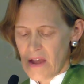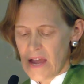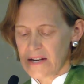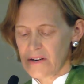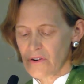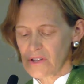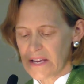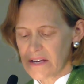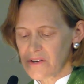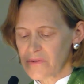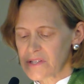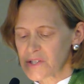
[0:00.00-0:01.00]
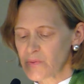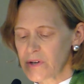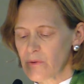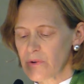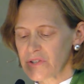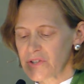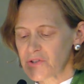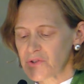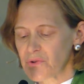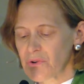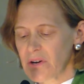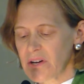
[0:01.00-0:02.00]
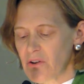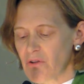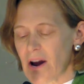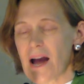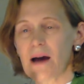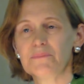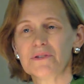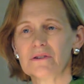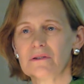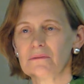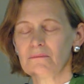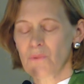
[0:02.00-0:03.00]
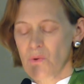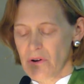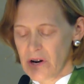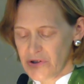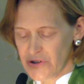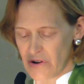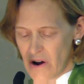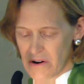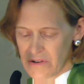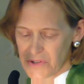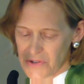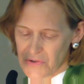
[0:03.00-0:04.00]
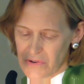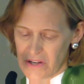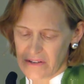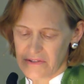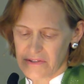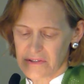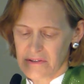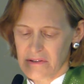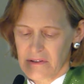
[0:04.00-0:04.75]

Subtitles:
And in Orlando this week, which story grabbed more at your heartstrings?